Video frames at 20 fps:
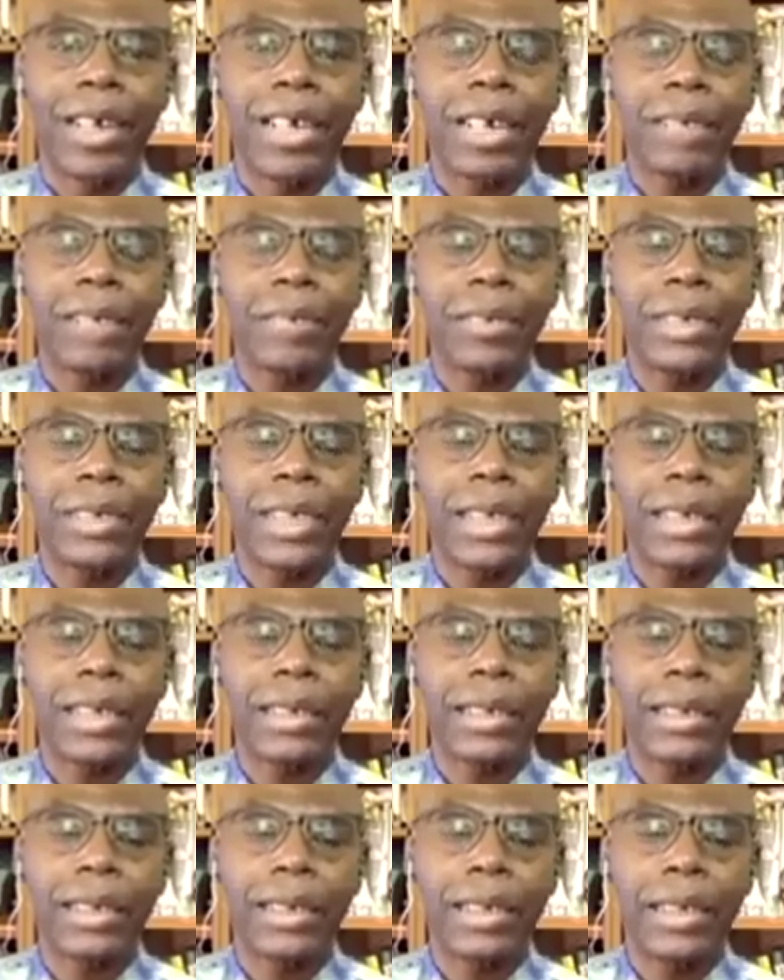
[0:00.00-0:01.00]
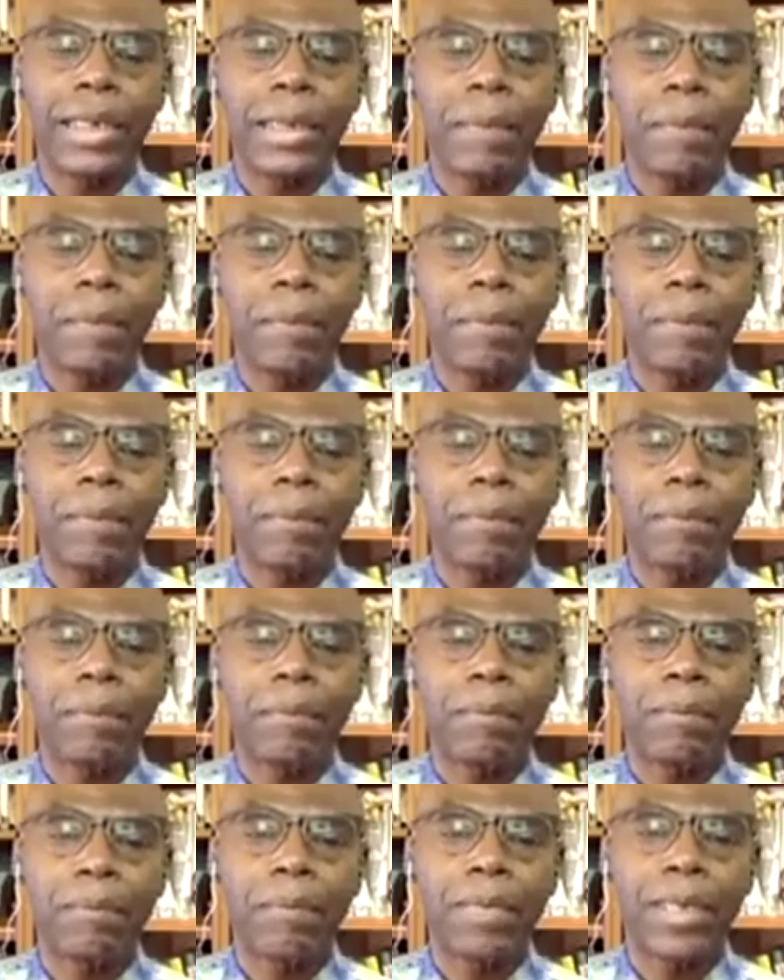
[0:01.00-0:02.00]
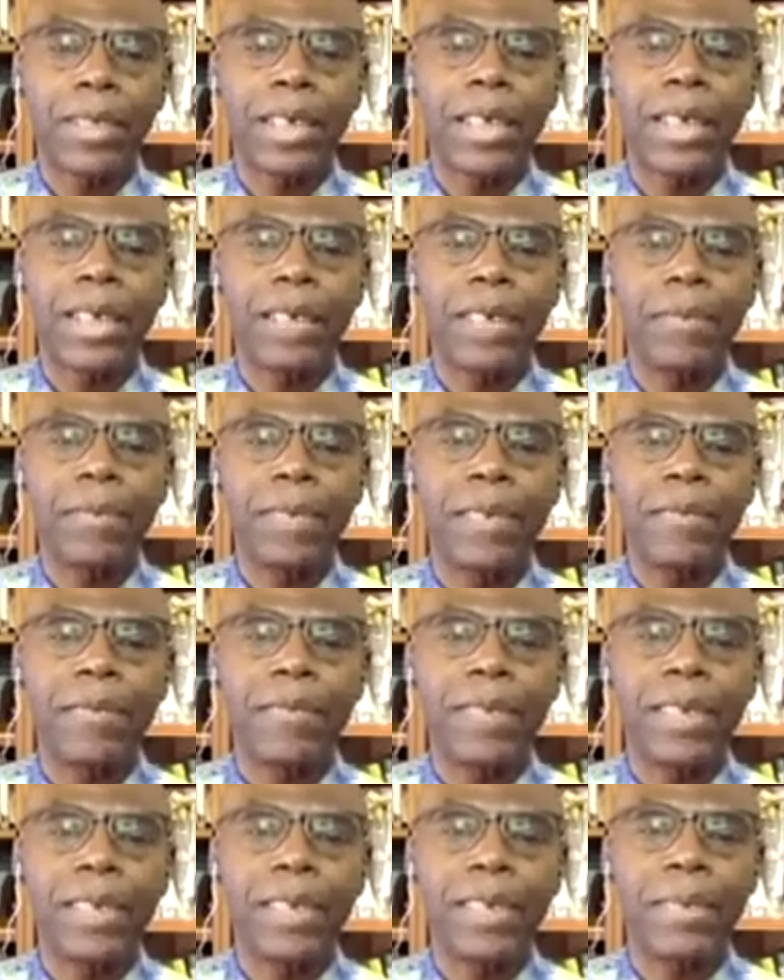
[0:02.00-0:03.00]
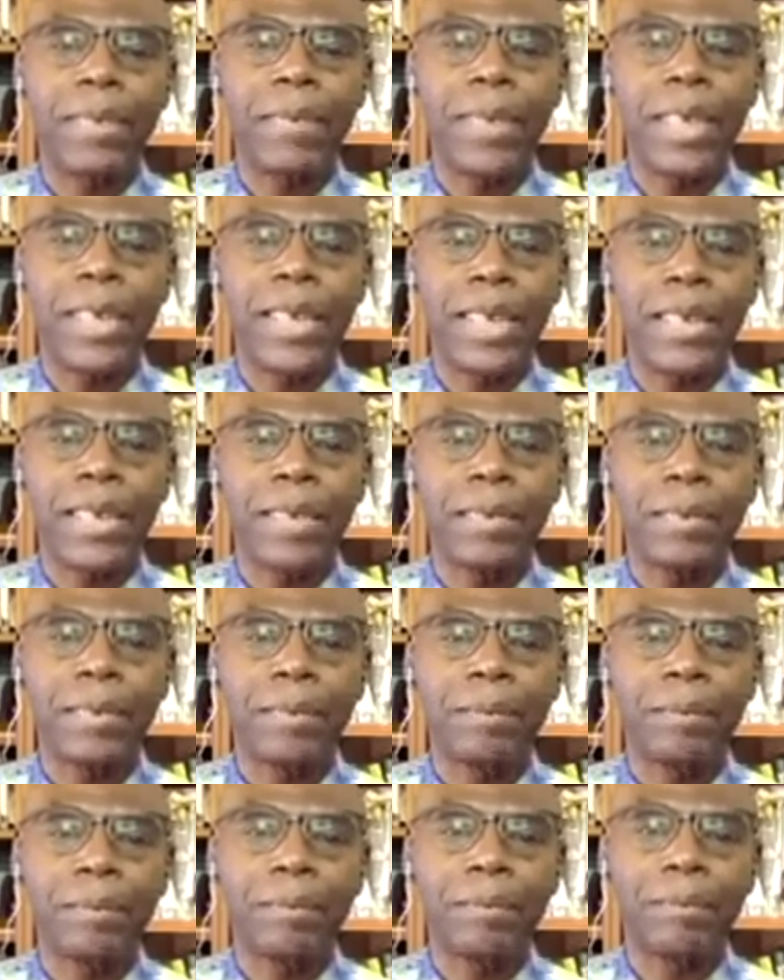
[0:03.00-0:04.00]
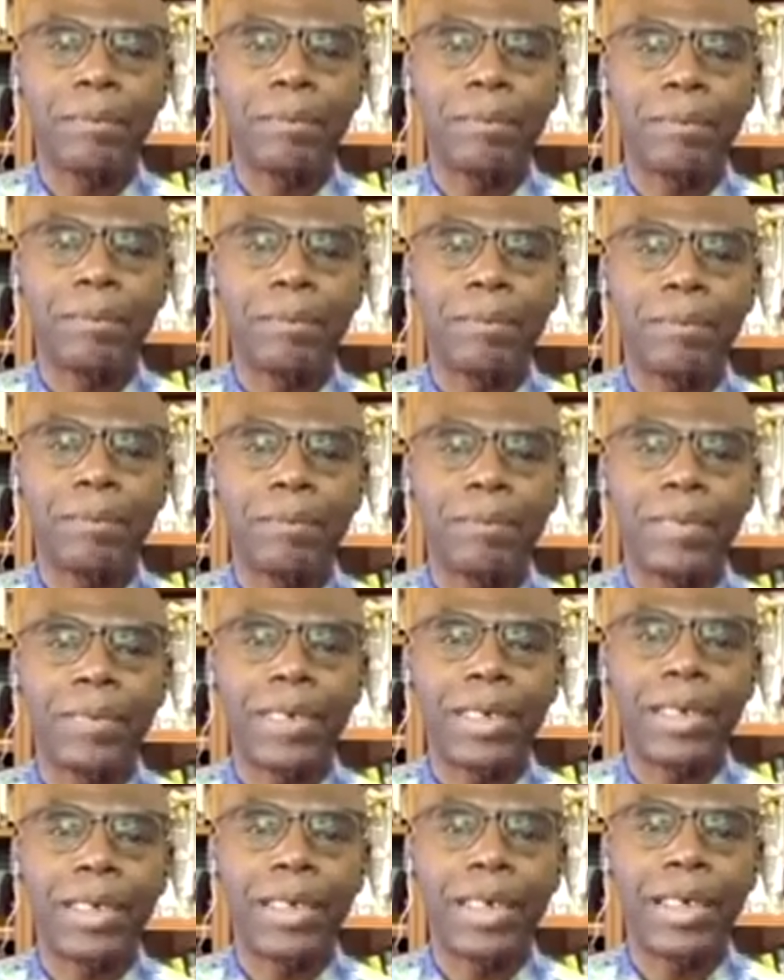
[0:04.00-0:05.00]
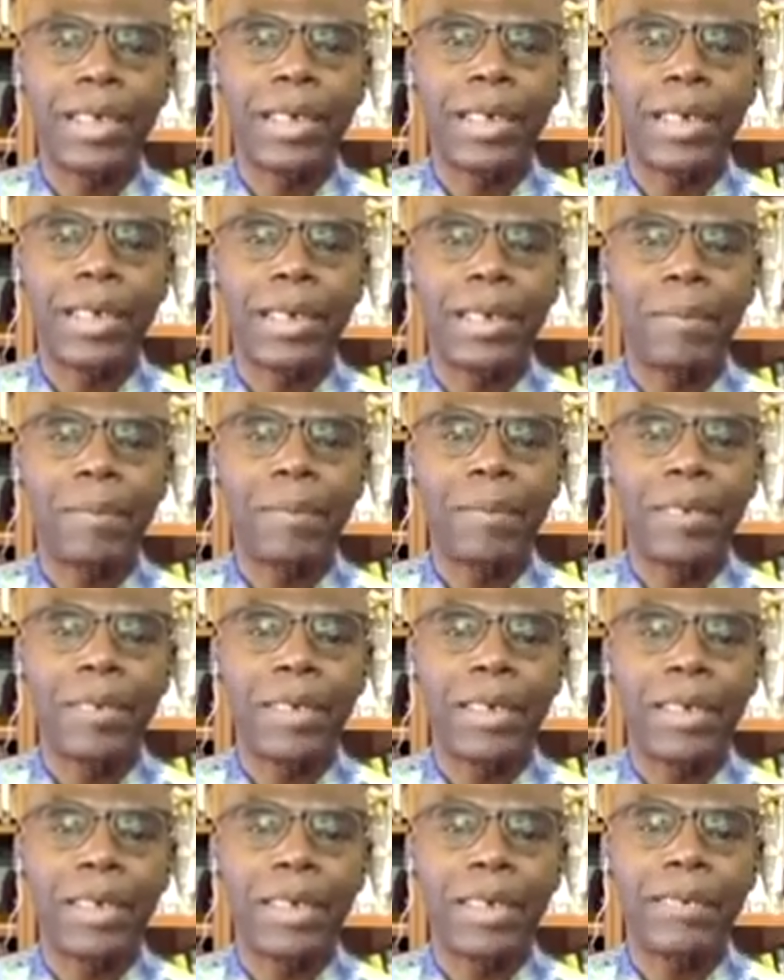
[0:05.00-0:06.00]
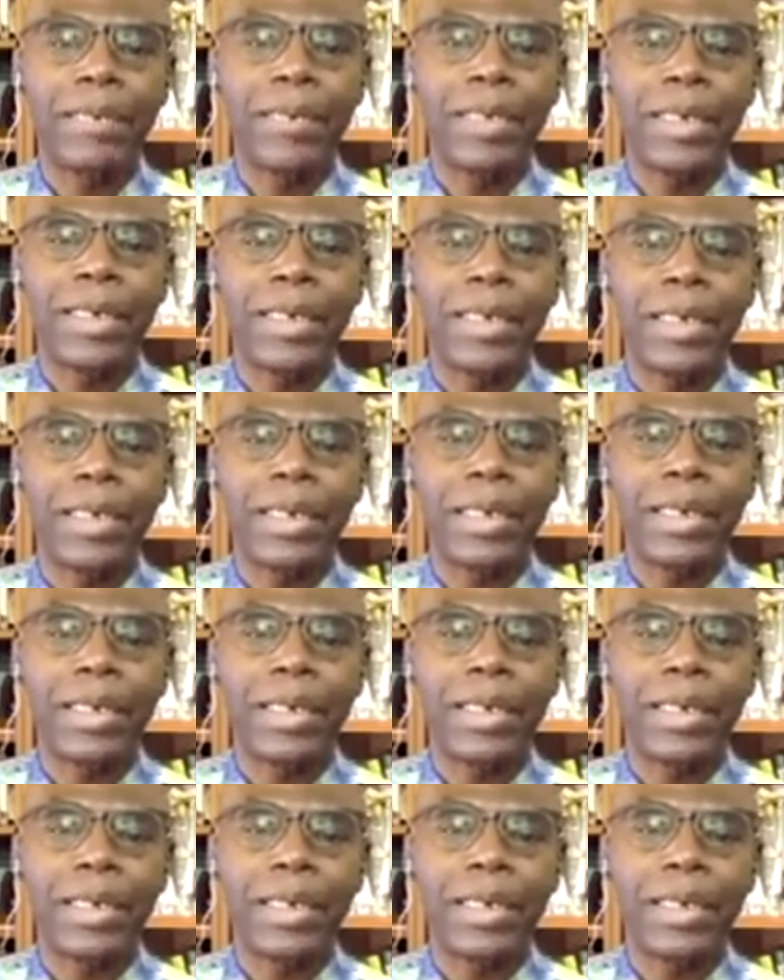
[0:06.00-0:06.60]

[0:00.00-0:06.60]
I have to say that there have been very many uh, events